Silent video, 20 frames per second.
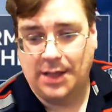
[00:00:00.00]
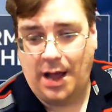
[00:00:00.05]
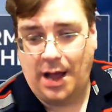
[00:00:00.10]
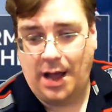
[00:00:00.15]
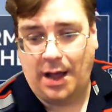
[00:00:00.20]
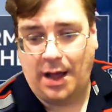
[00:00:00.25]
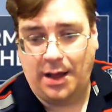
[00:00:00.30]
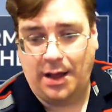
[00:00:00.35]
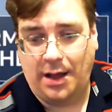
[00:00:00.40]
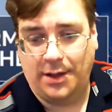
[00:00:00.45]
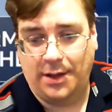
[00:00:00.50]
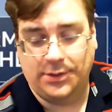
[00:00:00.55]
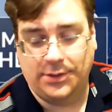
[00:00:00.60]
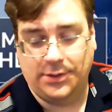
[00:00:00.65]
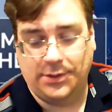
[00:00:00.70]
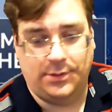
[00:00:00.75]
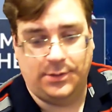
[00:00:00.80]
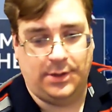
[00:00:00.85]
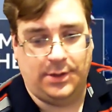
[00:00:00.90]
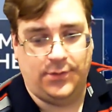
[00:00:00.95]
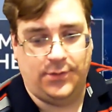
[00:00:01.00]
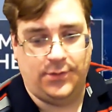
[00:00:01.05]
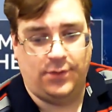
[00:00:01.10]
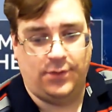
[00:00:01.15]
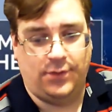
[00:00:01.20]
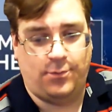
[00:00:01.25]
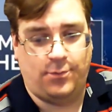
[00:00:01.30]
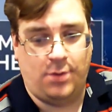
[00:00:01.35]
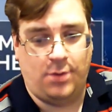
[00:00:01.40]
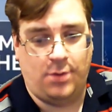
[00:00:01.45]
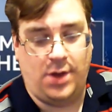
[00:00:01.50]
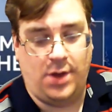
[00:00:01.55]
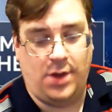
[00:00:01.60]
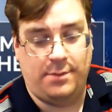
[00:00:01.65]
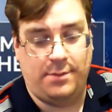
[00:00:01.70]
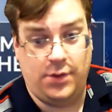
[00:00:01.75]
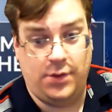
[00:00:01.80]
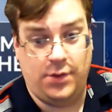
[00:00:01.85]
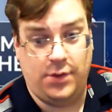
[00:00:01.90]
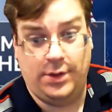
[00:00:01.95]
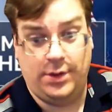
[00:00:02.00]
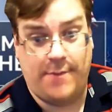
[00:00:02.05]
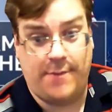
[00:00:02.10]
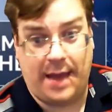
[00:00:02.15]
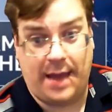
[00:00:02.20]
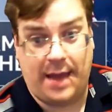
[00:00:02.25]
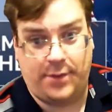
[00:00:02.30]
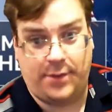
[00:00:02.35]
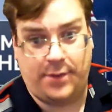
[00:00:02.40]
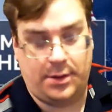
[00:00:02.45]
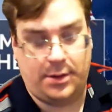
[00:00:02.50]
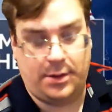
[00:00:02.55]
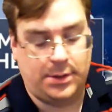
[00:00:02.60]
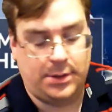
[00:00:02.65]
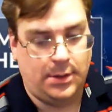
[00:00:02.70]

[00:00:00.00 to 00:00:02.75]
Even you put me on mute in the background